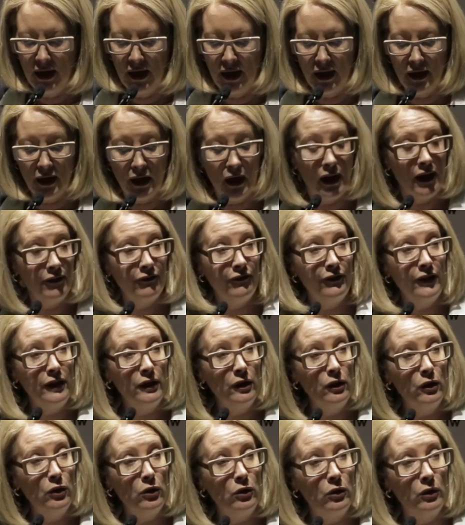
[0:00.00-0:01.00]
A life
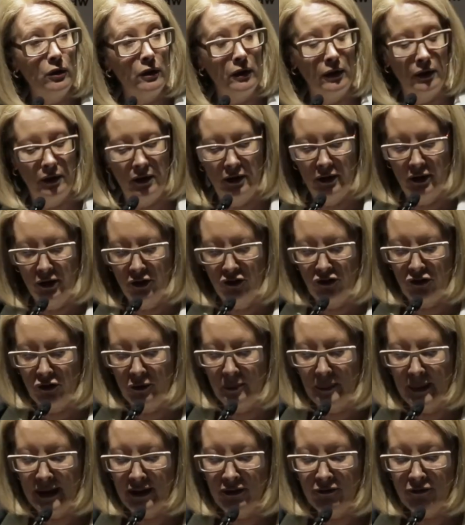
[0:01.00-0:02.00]
in law
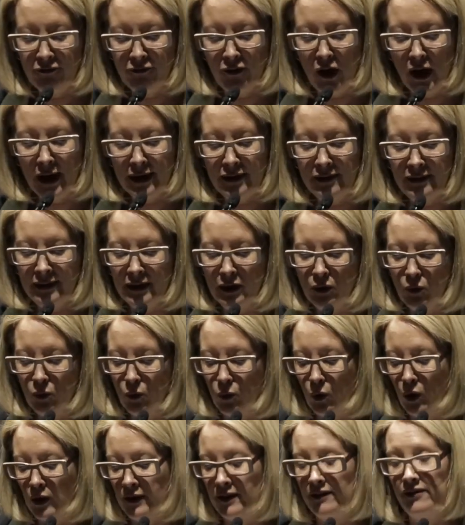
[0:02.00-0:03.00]
should mean
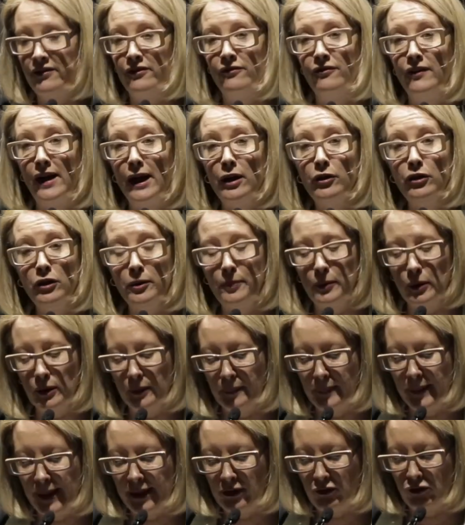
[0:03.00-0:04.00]
finding what is valuable
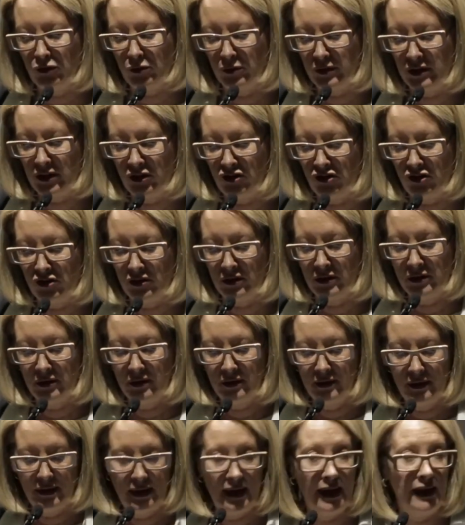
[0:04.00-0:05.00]
about tradition
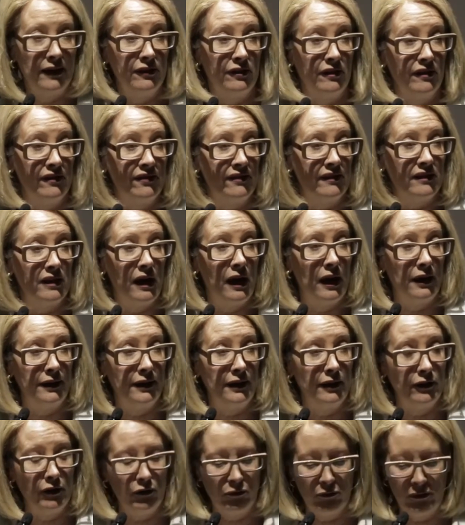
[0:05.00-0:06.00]
and
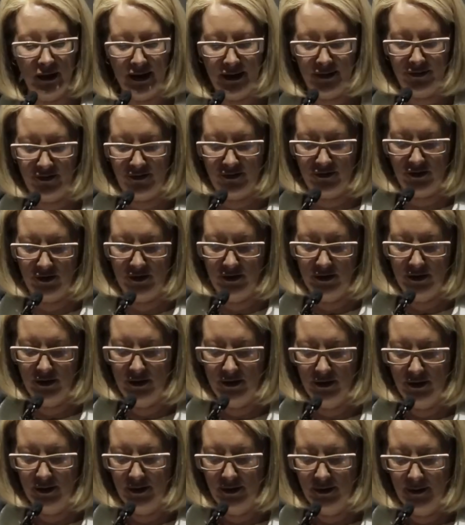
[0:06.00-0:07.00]
discarding the rest.
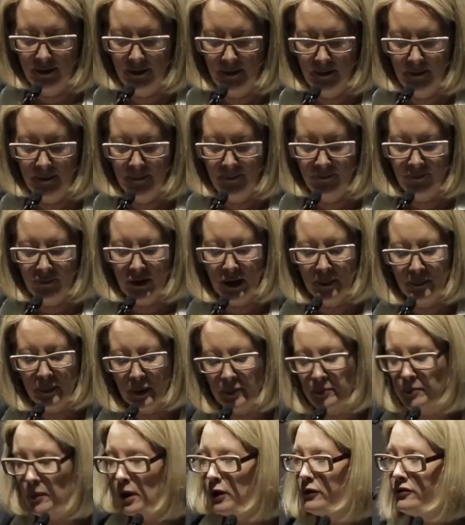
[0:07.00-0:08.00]

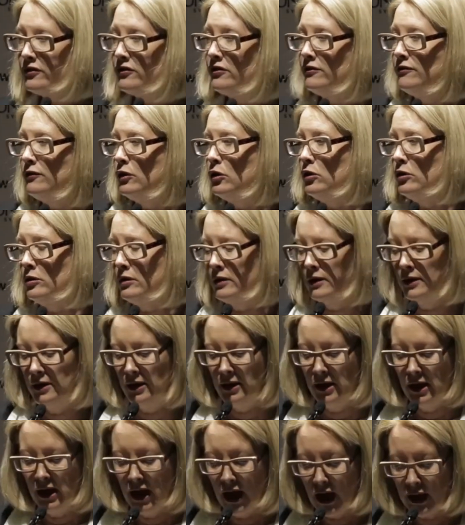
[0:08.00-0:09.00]
But most of all,
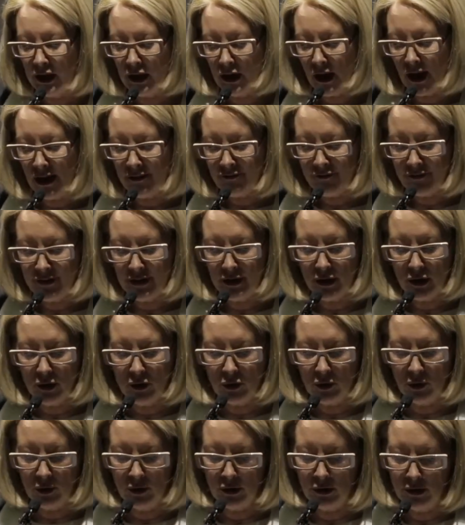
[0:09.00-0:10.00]
a life in
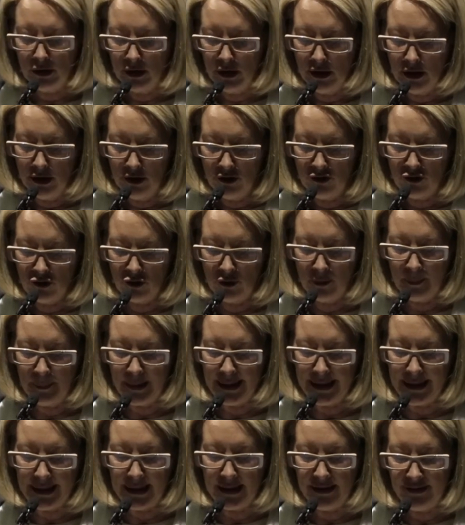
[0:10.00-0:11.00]
law should
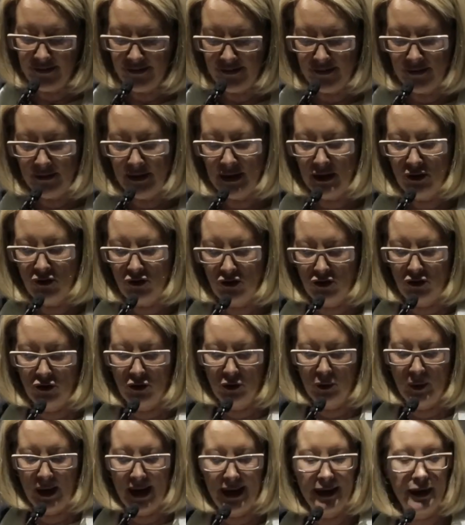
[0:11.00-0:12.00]
mean listening
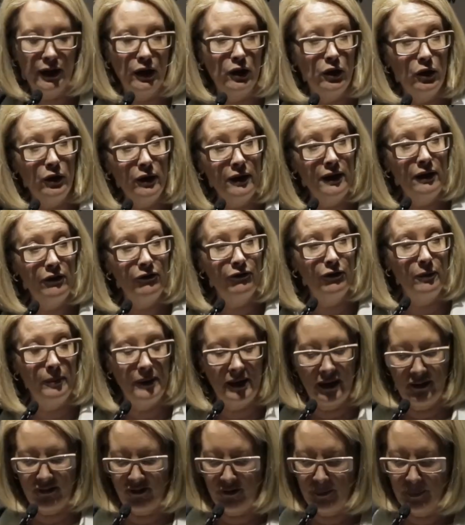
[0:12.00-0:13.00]
to and learning from
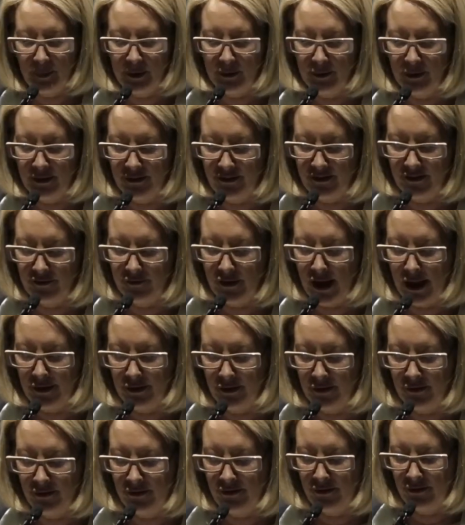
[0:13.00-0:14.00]
the experience of
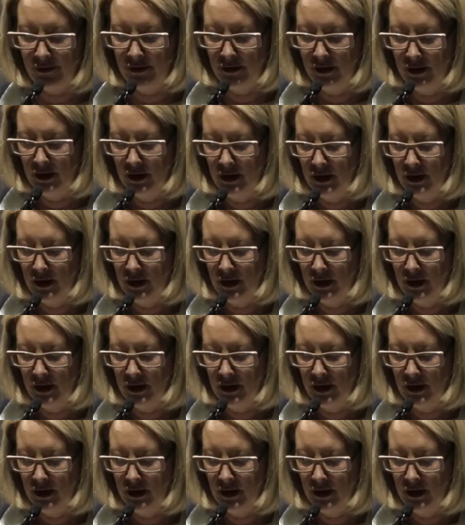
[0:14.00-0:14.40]
others,